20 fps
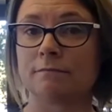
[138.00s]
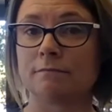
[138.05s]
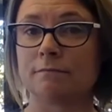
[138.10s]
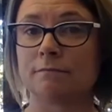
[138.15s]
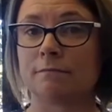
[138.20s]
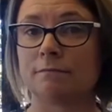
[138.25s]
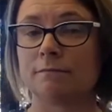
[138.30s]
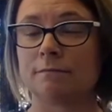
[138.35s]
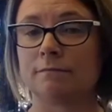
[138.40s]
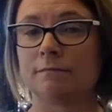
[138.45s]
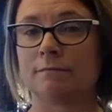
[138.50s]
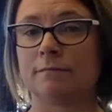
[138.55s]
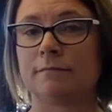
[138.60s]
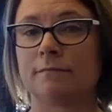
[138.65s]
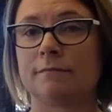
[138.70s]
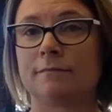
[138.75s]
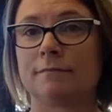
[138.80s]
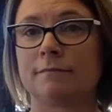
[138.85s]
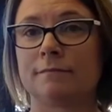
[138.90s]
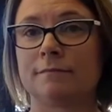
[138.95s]

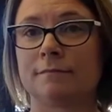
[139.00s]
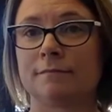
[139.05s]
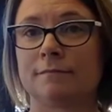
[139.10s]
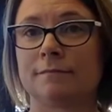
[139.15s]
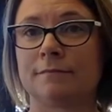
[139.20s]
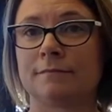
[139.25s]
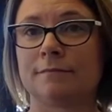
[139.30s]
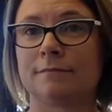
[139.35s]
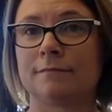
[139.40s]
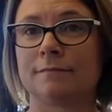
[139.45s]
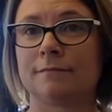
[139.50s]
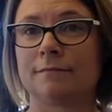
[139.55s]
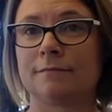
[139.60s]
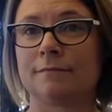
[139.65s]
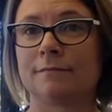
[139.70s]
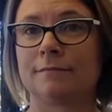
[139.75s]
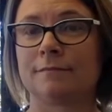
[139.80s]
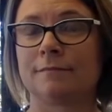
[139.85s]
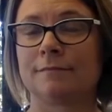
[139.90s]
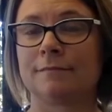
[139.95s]

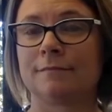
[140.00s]
No one is speaking in this clip.